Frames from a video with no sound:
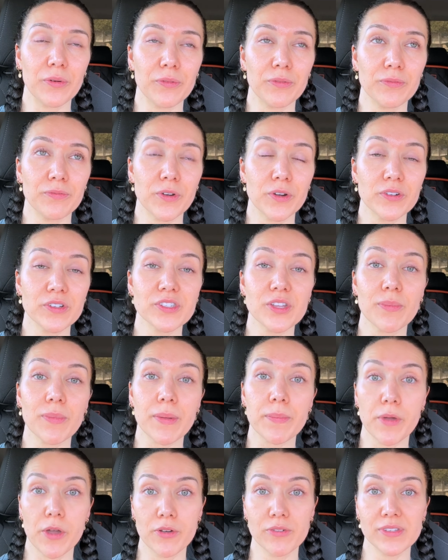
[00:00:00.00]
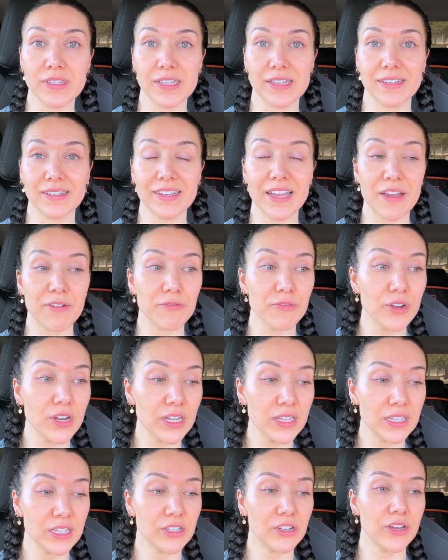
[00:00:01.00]
focus on my posing, get
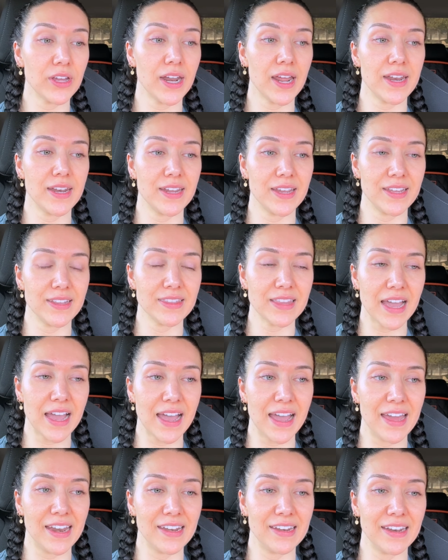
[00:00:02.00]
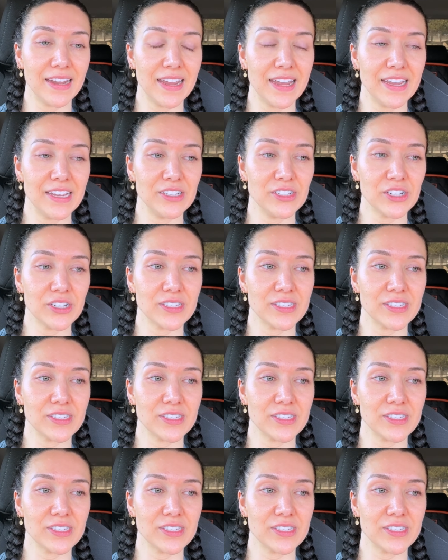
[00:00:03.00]
really good at it, that it